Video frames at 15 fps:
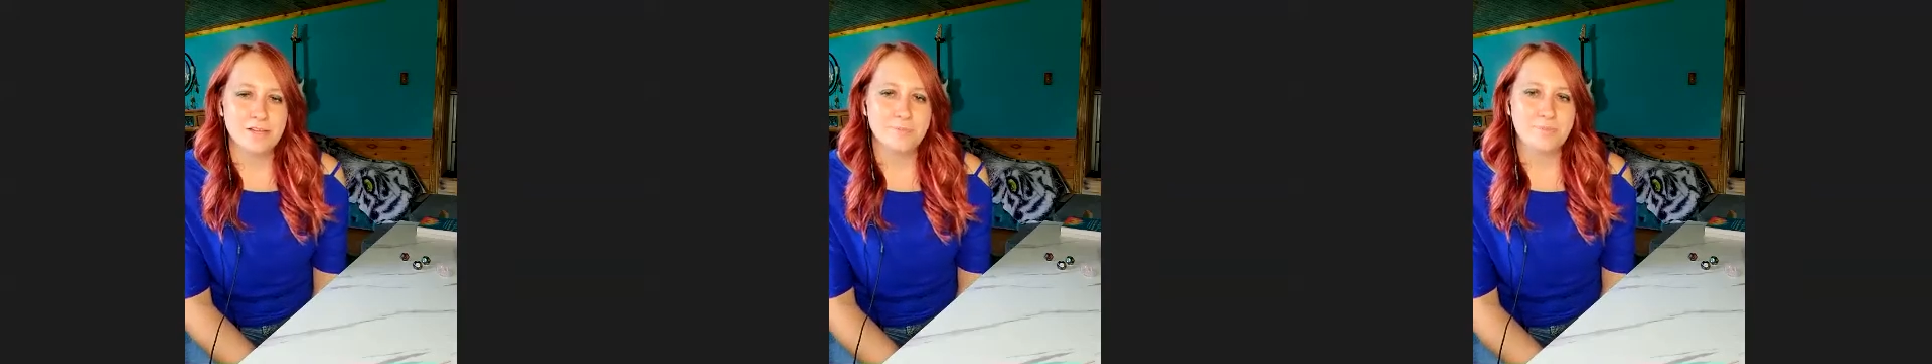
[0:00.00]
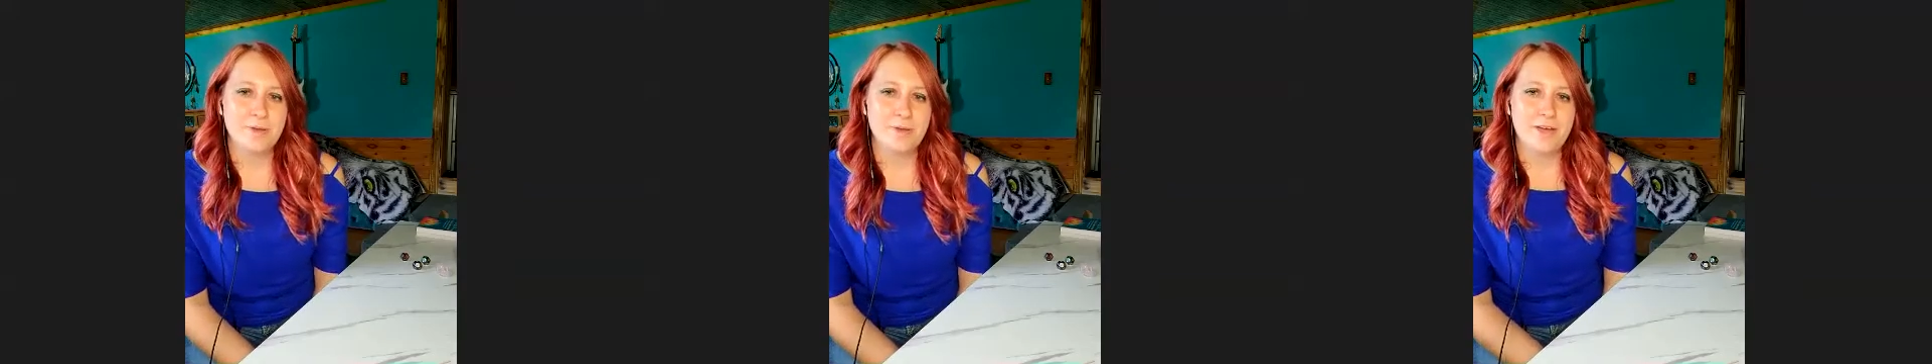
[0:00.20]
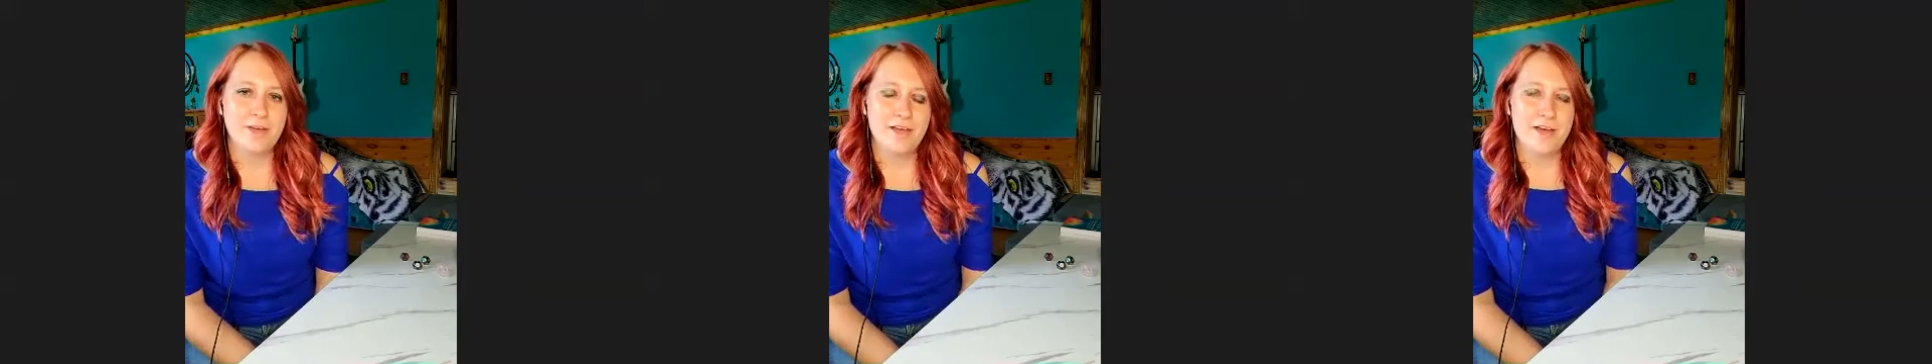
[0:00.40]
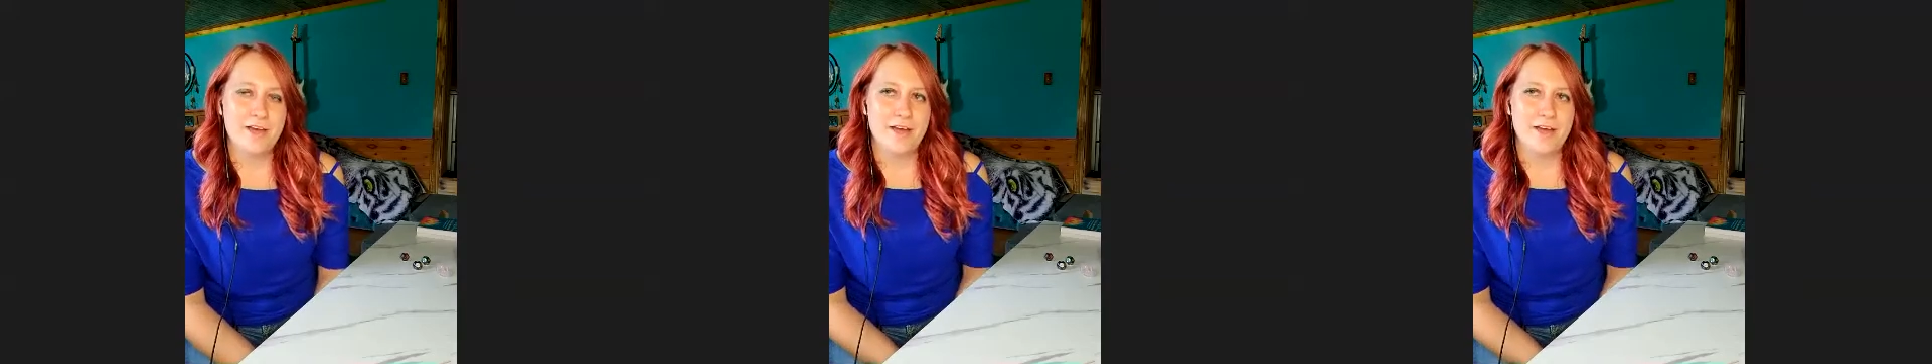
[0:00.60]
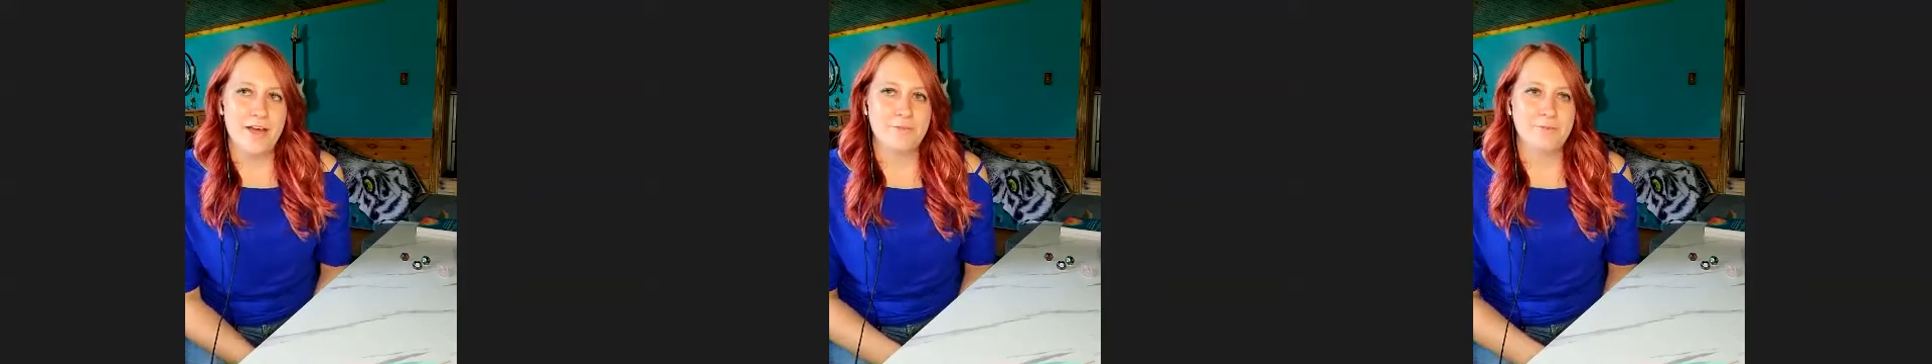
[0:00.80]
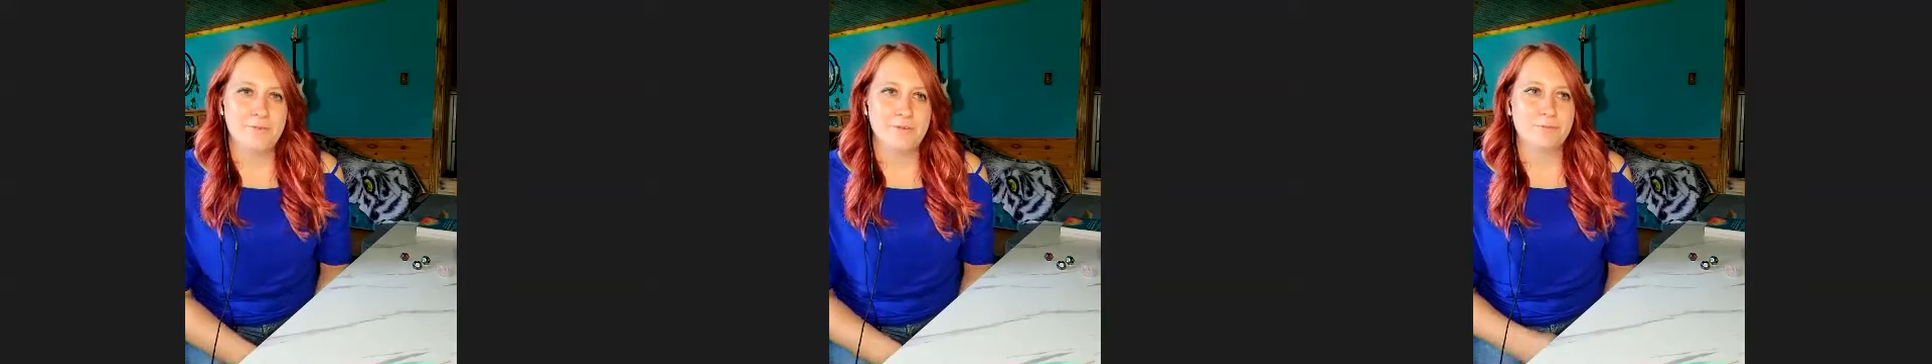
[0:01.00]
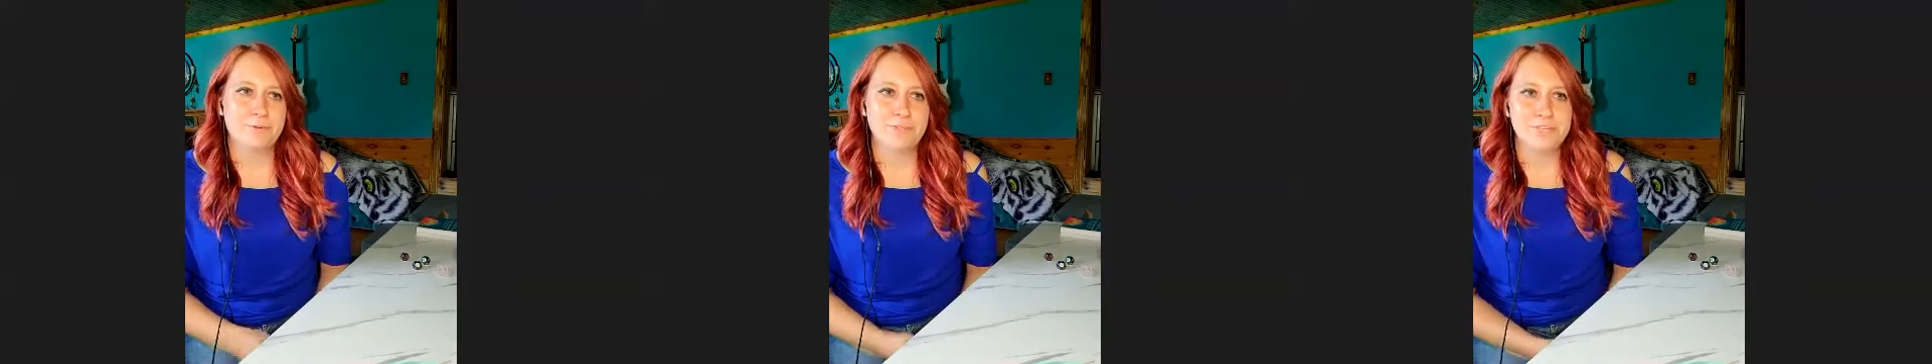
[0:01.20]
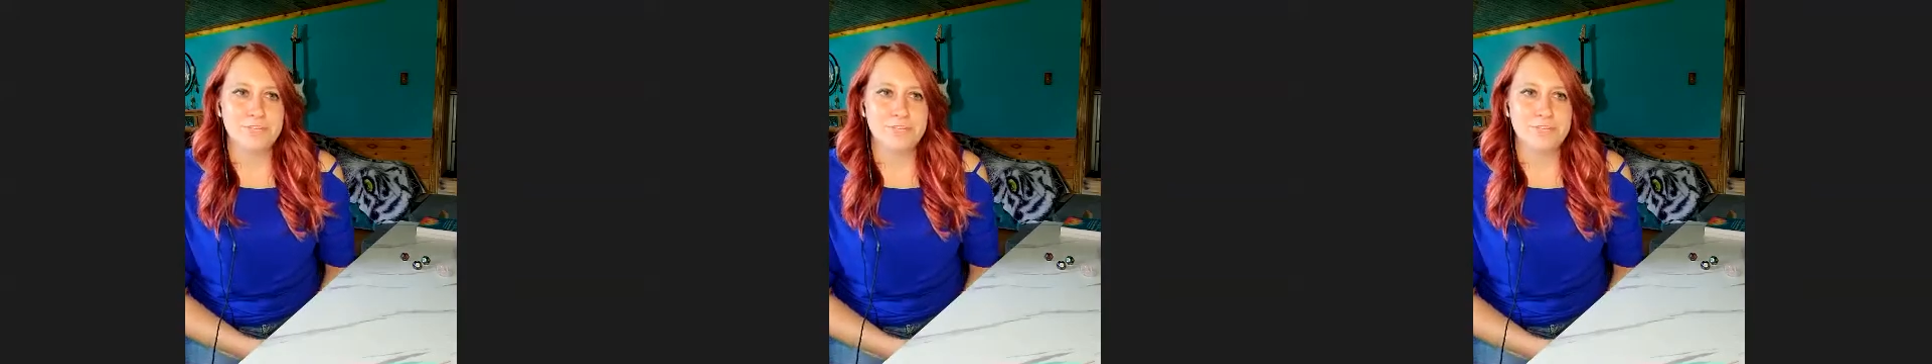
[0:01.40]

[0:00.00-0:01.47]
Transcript: But I feel really